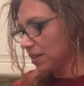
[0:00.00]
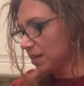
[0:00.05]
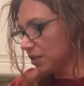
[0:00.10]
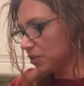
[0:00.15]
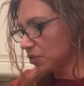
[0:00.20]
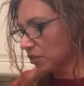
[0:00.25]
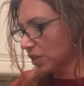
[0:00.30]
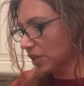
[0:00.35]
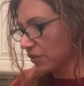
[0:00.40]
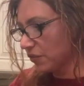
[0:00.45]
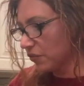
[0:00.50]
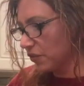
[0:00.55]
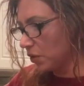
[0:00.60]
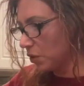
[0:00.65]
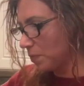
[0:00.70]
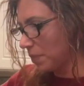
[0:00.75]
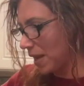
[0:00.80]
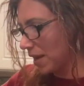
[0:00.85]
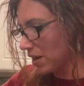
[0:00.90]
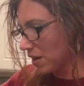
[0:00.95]
You're gonna feel
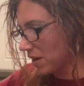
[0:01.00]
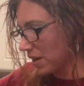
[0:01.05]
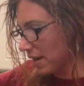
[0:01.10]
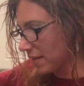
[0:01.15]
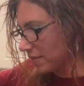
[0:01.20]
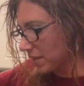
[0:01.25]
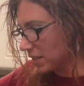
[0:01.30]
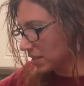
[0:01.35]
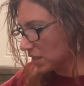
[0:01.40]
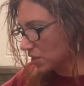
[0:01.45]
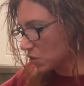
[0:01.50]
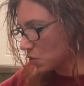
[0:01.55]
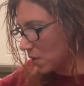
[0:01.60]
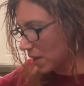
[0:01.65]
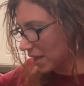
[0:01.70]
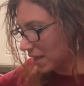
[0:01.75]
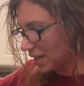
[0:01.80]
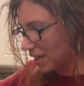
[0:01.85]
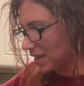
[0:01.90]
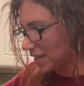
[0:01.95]
better, and this is
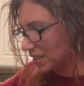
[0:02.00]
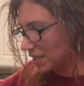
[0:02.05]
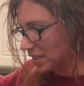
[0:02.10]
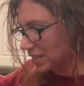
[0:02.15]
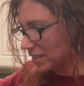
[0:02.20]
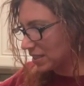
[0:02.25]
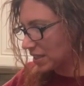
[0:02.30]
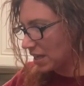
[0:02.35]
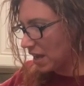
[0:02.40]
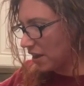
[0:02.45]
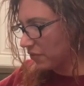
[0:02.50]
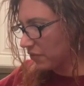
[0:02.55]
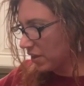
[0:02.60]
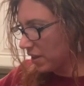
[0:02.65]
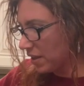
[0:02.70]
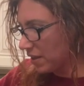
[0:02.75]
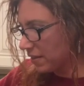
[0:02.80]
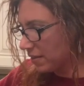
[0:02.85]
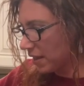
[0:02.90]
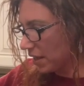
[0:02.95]
quick and easy stuff
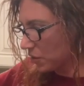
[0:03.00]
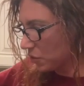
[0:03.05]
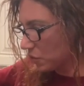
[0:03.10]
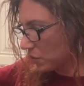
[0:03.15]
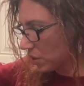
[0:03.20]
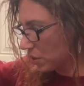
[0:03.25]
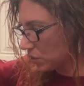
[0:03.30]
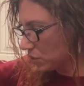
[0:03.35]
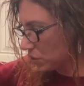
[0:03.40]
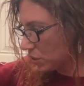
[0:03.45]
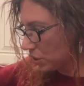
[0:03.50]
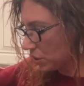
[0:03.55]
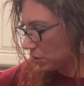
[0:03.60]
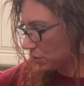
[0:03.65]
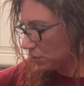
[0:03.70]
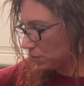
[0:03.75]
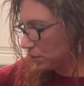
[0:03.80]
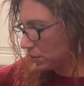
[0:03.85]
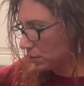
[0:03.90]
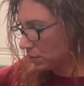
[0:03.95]
that you can
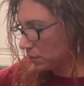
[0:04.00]
do.